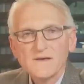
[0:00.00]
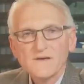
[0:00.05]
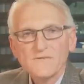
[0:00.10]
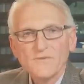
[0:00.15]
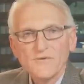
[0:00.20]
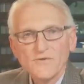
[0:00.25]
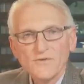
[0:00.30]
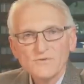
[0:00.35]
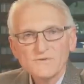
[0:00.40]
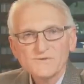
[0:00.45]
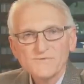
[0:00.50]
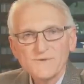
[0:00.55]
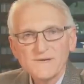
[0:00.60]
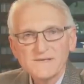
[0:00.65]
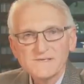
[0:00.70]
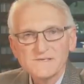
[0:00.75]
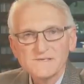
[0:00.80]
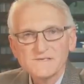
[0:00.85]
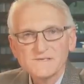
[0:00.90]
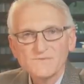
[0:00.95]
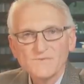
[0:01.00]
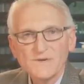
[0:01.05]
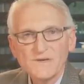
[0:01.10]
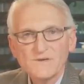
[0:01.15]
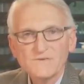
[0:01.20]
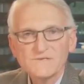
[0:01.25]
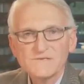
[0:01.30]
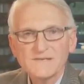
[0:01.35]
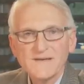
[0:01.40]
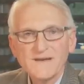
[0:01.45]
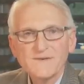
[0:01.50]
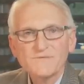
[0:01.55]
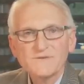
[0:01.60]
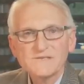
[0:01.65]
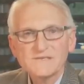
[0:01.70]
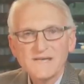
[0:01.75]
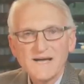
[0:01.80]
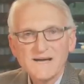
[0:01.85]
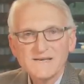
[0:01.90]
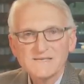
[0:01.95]
For those reasons, we use
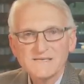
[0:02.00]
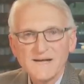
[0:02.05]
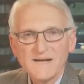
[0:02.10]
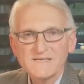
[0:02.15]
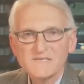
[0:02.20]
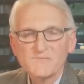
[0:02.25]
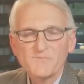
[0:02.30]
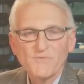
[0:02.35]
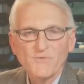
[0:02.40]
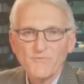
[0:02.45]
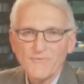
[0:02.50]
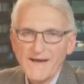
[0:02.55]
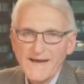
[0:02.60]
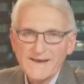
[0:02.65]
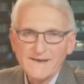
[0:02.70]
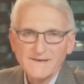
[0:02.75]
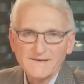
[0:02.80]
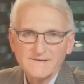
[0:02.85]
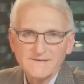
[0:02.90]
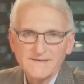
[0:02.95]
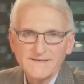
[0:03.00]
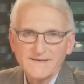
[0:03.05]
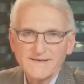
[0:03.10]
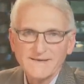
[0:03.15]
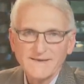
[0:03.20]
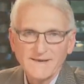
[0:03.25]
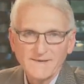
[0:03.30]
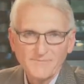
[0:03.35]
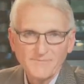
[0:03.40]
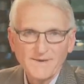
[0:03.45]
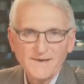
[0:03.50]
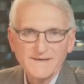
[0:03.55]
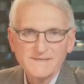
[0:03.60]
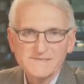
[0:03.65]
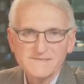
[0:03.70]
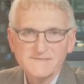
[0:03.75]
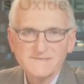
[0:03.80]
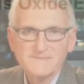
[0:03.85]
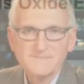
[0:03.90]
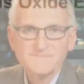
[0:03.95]
nitrous oxide sporadically at
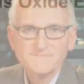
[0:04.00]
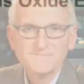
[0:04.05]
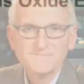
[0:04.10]
best.